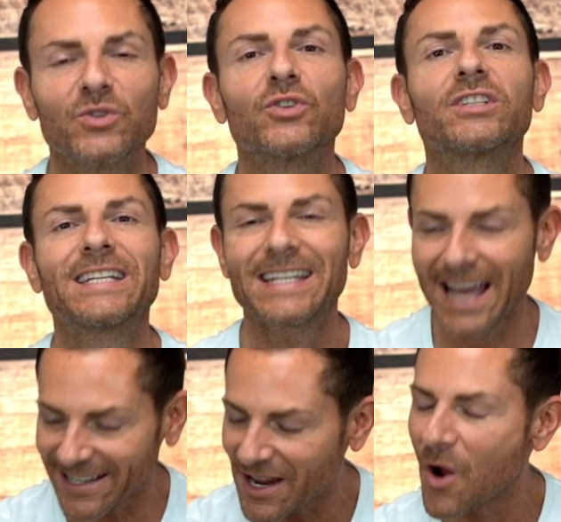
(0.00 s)
So
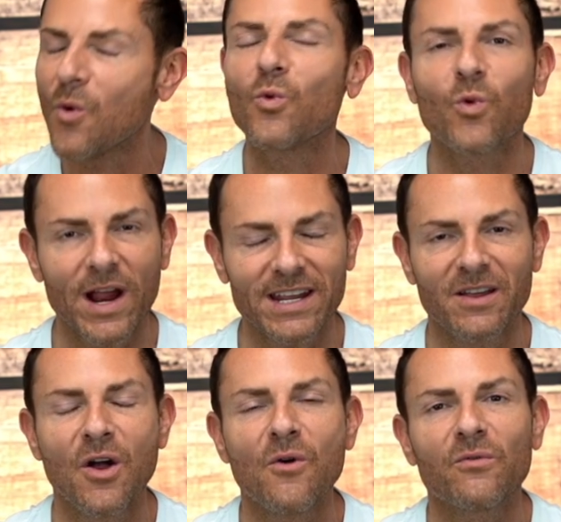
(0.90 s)
get
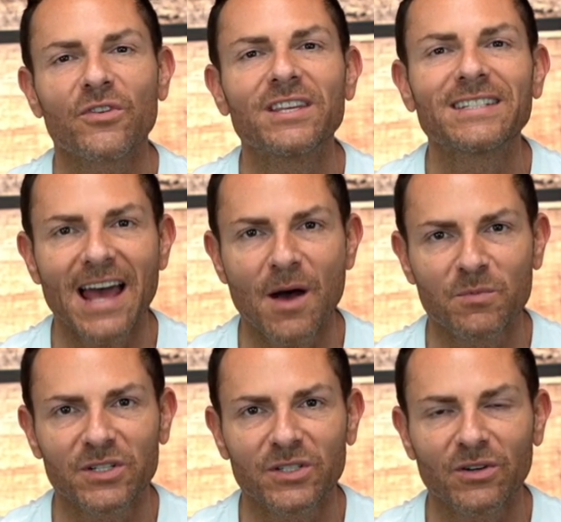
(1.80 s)
ready for this
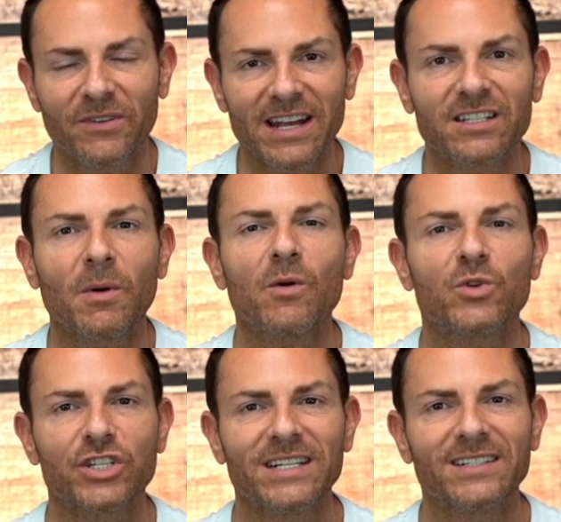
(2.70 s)
episode of Get Inspired
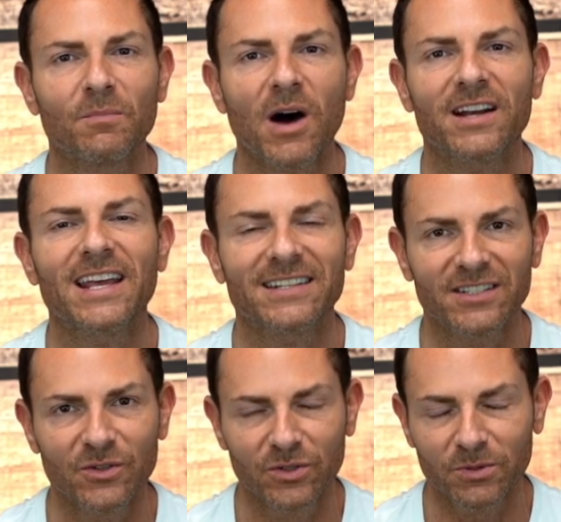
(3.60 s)
with Jason, the podcast
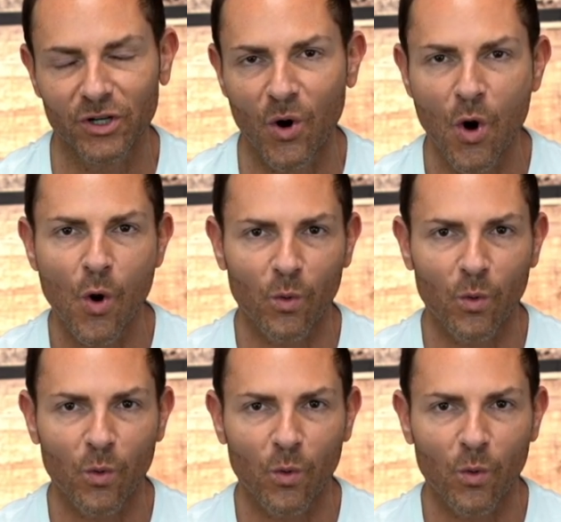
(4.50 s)
and YouTube show.